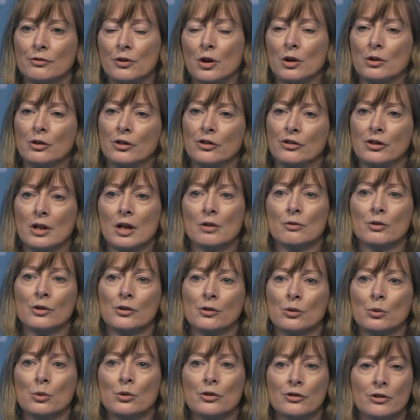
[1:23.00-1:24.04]
focus our
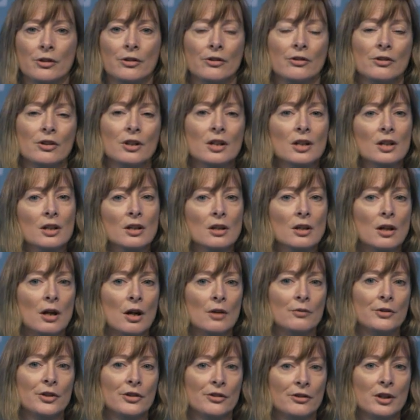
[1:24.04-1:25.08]
resources?
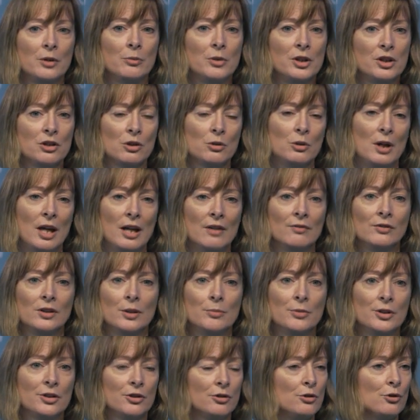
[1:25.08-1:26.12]
Obviously, we do have
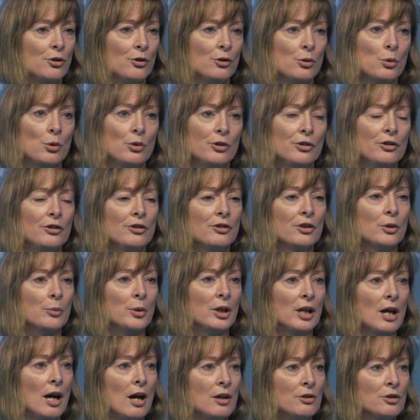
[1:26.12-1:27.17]
limited resources, so we
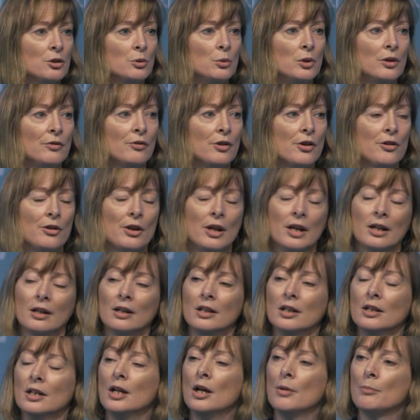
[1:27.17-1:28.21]
can't do everything.
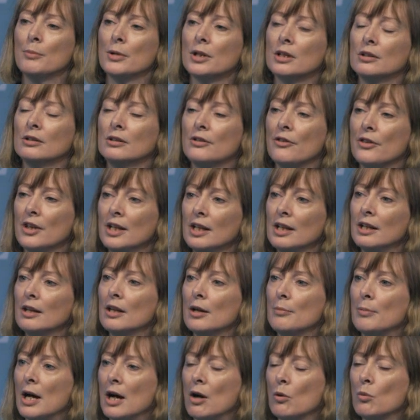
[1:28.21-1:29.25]
But in thinking
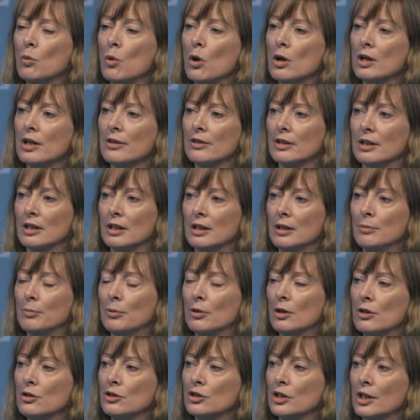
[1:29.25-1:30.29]
about what are the key
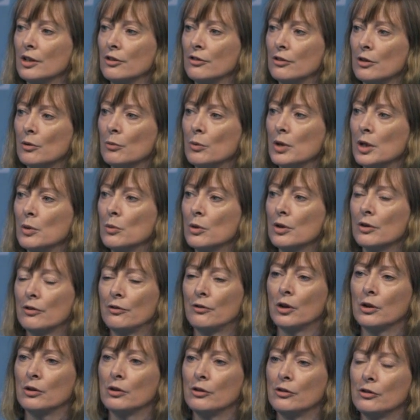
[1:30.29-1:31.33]
projects that we want to
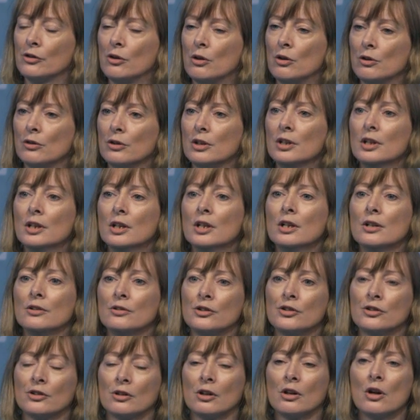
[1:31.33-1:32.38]
focus on,
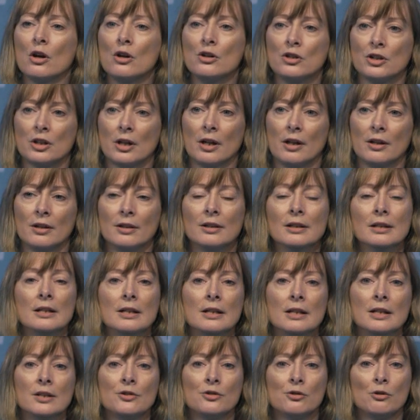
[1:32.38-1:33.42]
disclosure
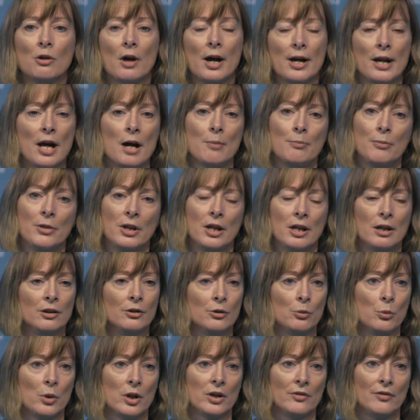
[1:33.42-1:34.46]
is right up there
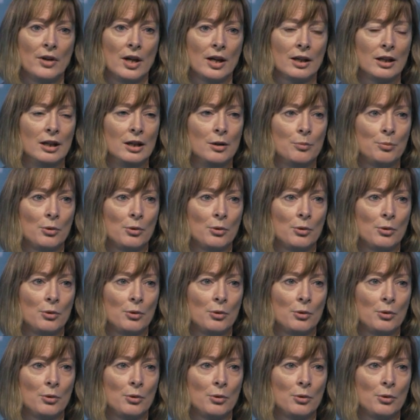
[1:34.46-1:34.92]
as one of our key